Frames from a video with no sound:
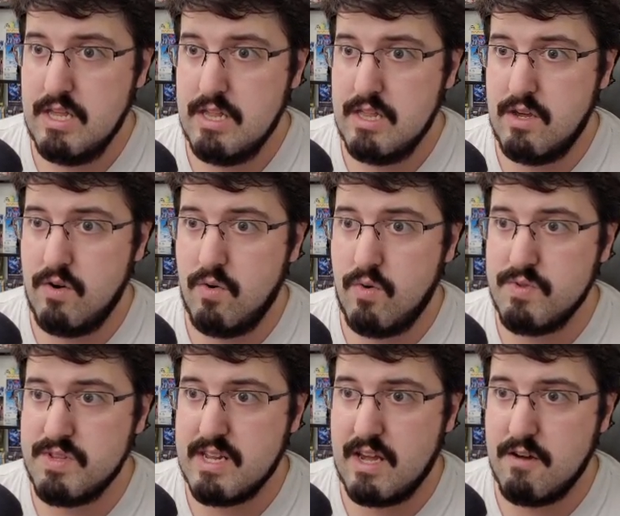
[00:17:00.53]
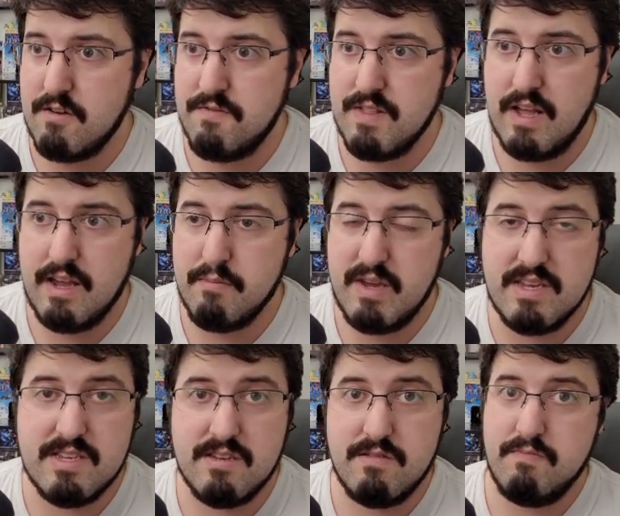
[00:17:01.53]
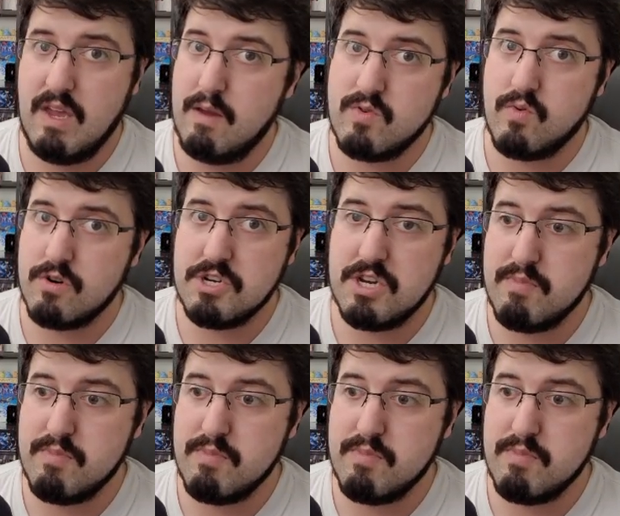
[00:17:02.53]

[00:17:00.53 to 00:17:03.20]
the old-style flying bases Games Workshop